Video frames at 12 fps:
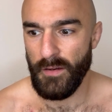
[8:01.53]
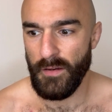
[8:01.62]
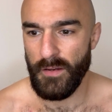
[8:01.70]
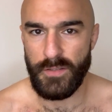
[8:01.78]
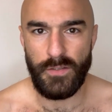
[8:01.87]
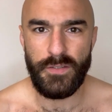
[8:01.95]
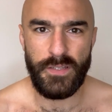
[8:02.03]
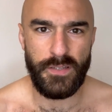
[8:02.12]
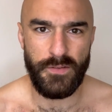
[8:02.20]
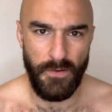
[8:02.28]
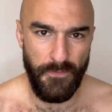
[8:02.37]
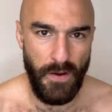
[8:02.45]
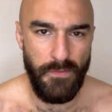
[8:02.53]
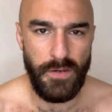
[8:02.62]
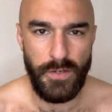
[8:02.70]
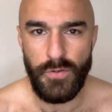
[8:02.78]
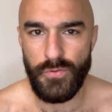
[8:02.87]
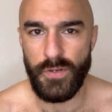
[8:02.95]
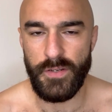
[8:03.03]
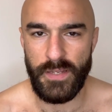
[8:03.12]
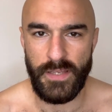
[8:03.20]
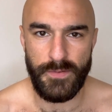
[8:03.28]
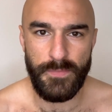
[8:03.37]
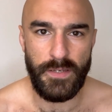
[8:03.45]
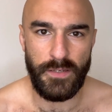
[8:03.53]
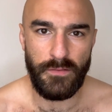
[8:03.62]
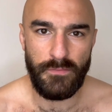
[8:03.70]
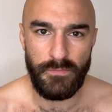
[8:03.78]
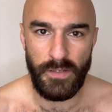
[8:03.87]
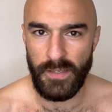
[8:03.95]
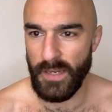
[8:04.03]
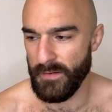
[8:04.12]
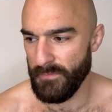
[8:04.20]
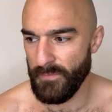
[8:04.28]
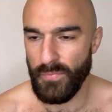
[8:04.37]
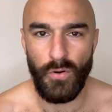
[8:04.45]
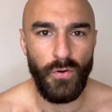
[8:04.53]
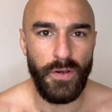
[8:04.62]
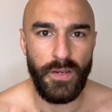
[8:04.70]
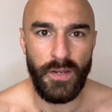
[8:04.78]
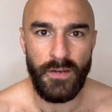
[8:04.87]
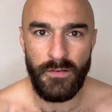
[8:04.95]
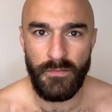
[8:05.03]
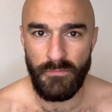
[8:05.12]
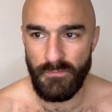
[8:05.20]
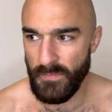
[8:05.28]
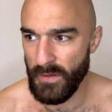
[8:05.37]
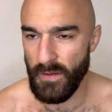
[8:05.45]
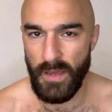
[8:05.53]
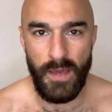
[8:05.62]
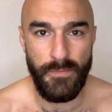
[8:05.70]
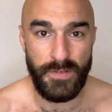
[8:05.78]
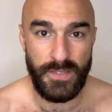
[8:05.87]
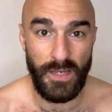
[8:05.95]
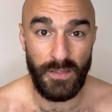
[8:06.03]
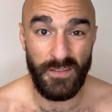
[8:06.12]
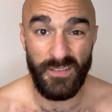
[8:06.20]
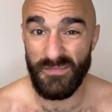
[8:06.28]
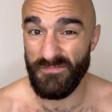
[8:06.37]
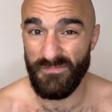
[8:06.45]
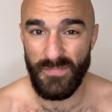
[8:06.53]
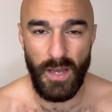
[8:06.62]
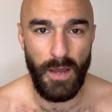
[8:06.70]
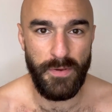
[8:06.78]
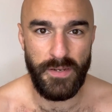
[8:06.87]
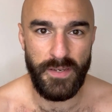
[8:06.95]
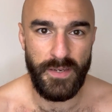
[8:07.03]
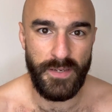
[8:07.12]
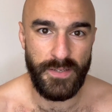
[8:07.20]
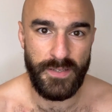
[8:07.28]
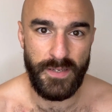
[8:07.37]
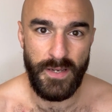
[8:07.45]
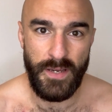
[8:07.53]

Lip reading: as long as it's a very nutrient-dense meal, again, protein in, salad, happy days.